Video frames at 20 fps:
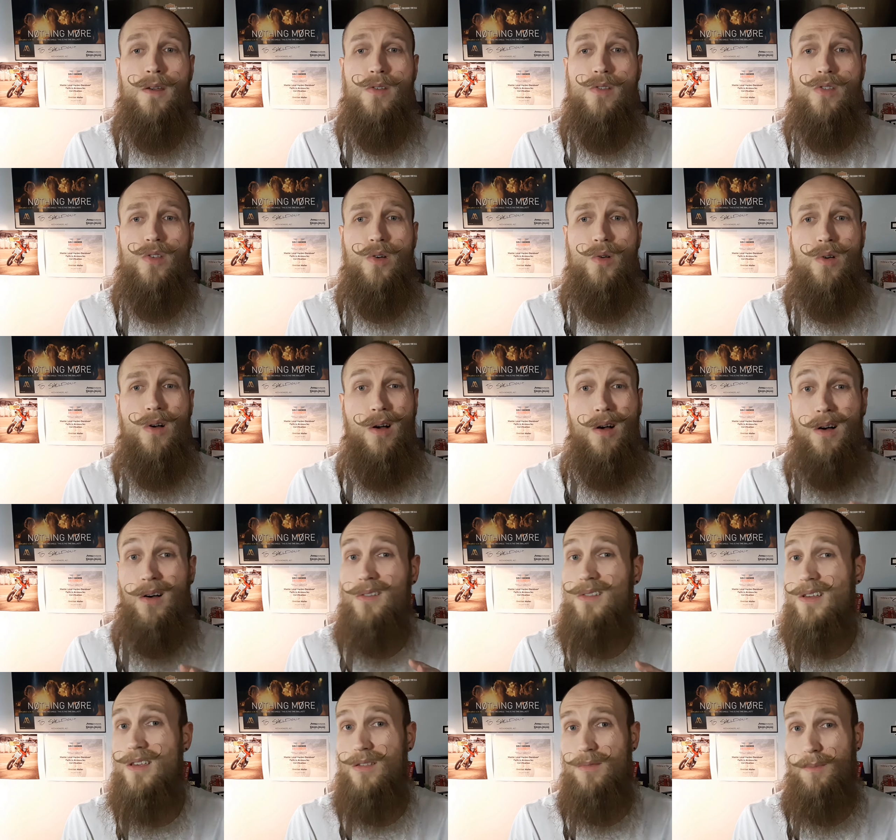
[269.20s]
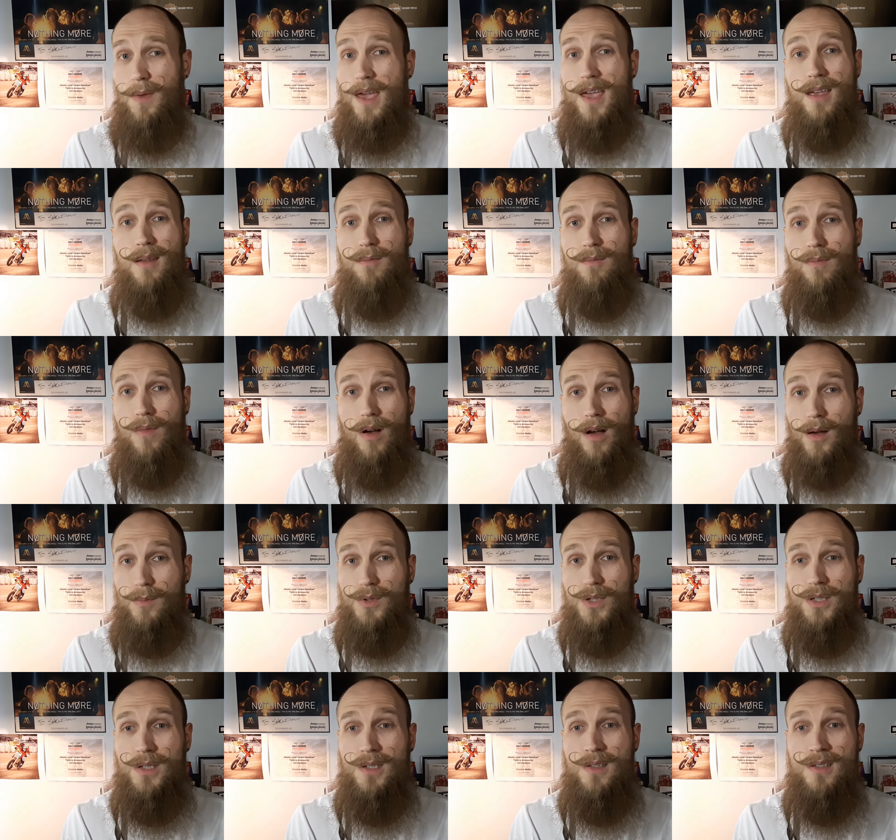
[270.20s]
So all these paint
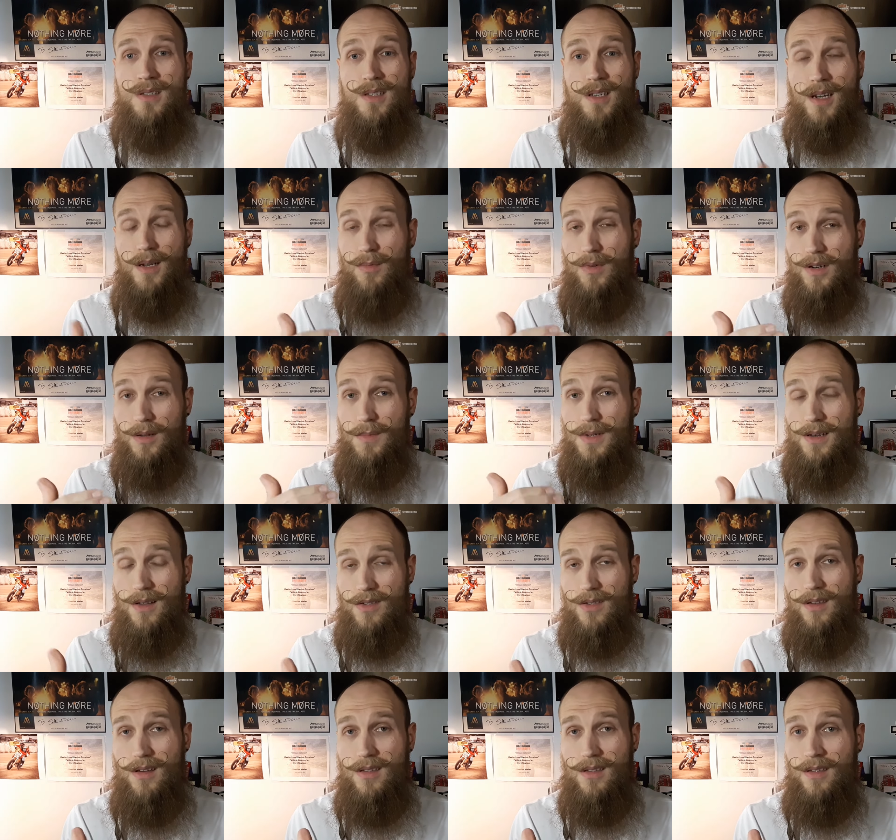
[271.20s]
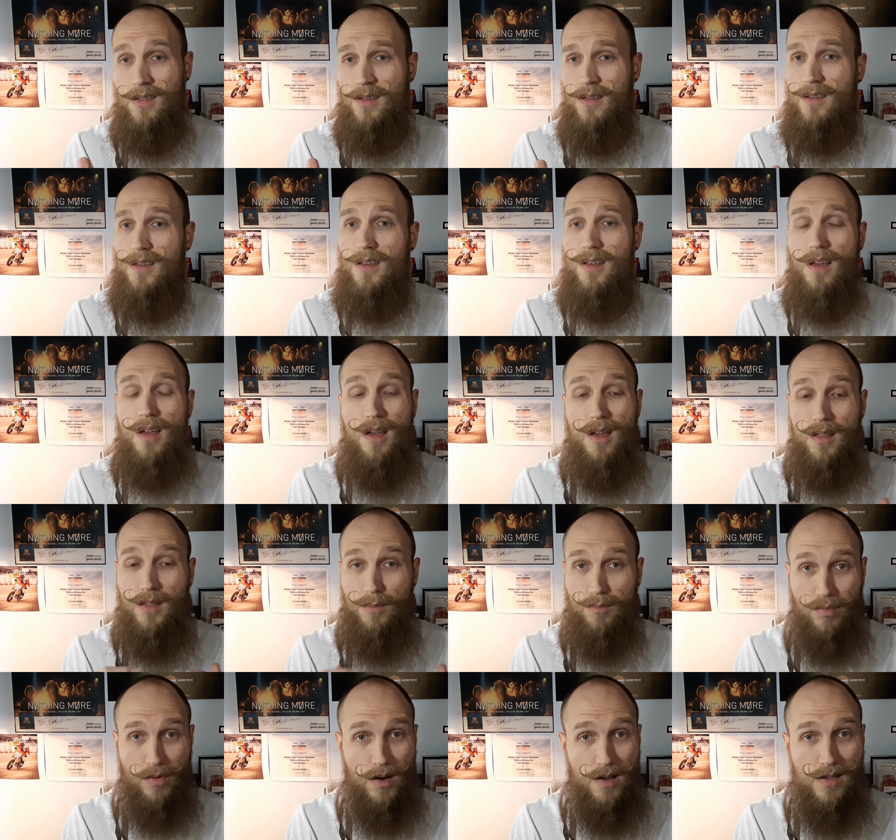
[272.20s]
options that I'm going to be discussing, the
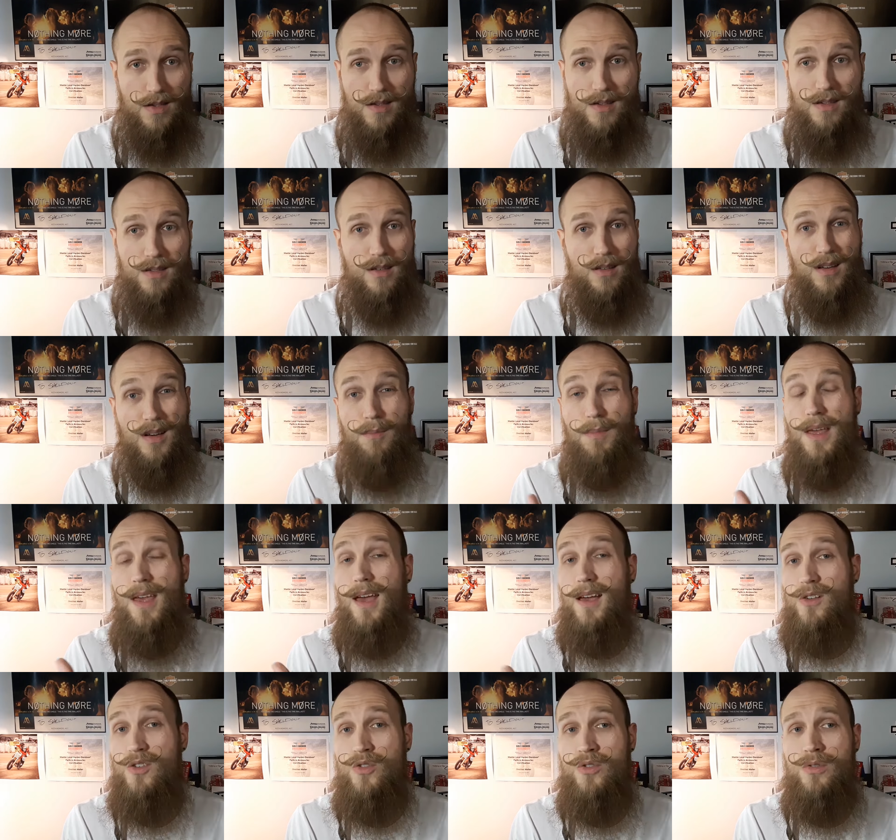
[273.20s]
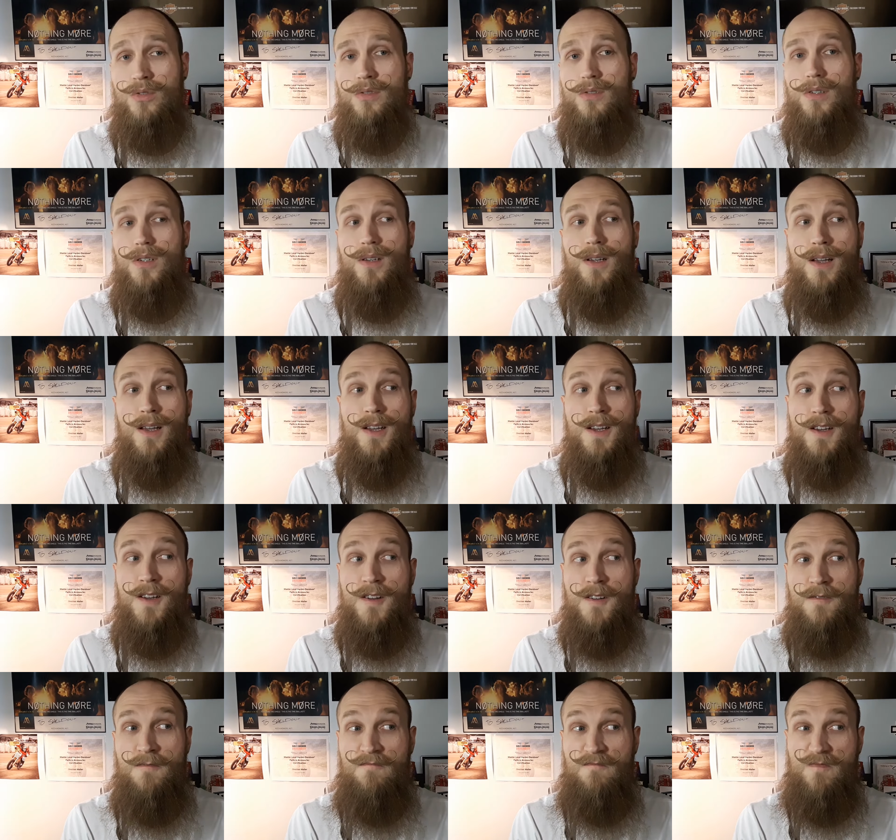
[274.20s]
prices that you're going to pay extra,
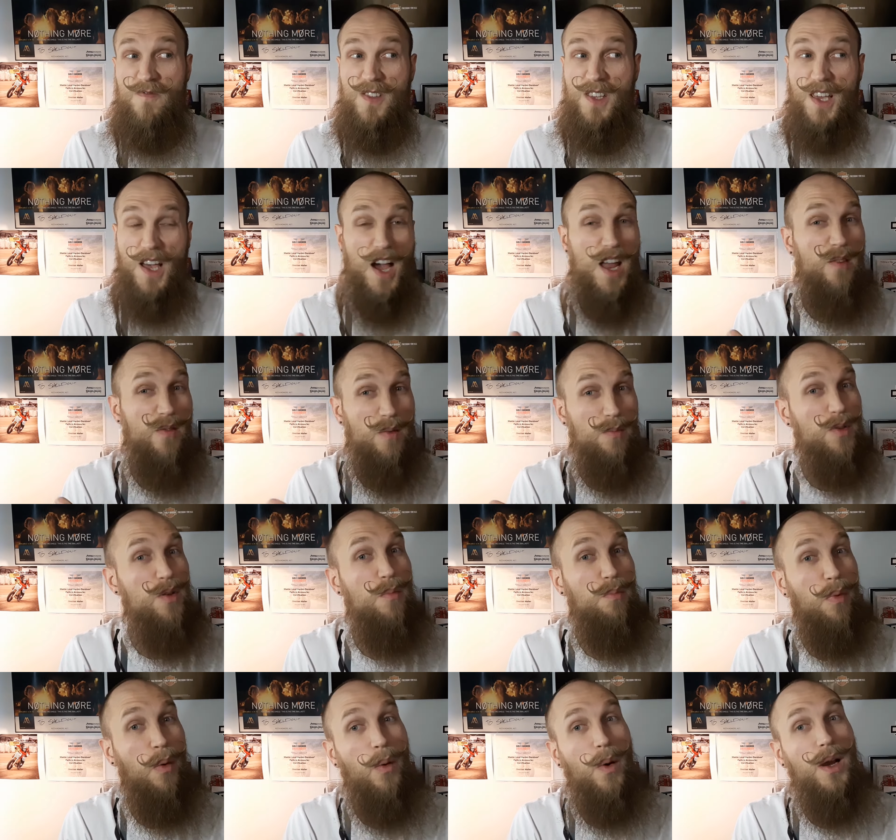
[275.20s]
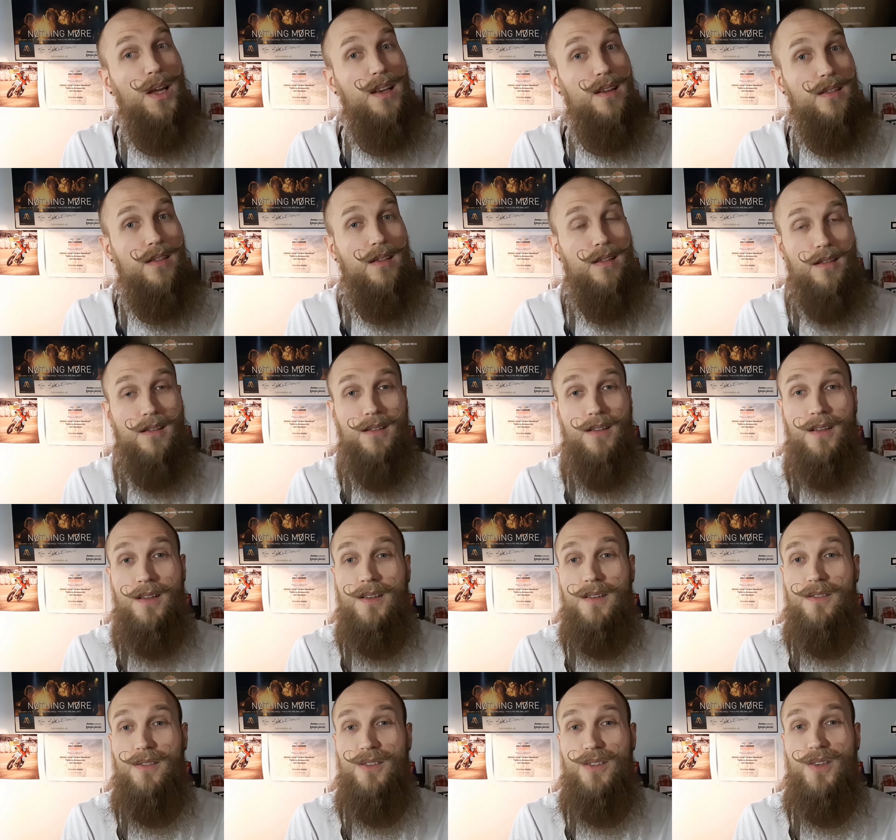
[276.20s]
kind of a moot point.
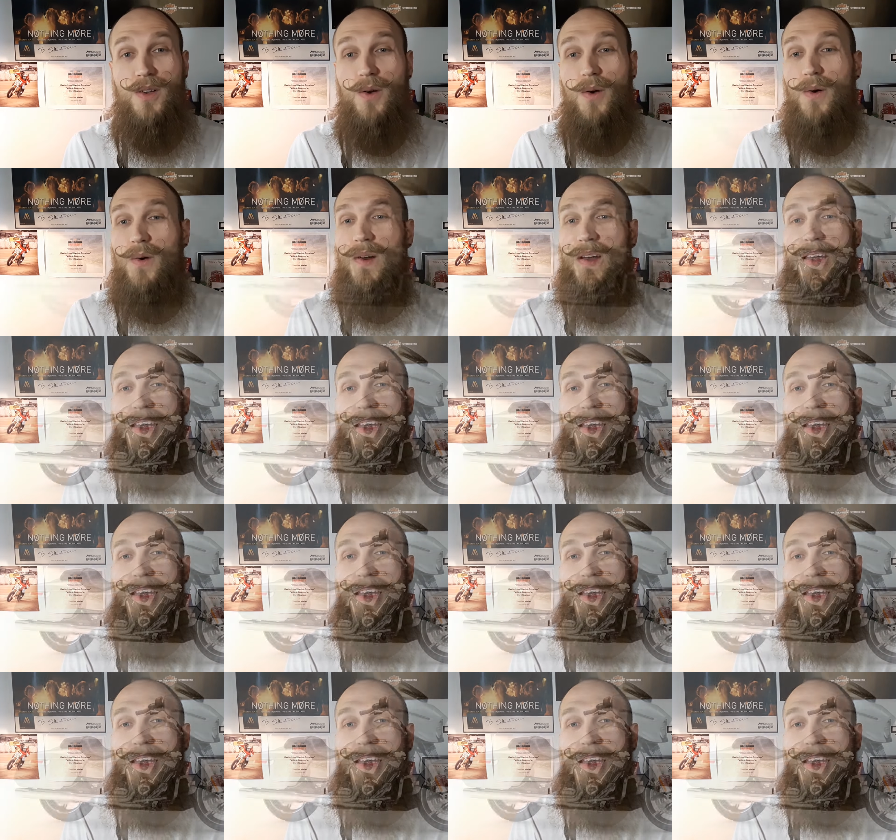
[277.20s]
So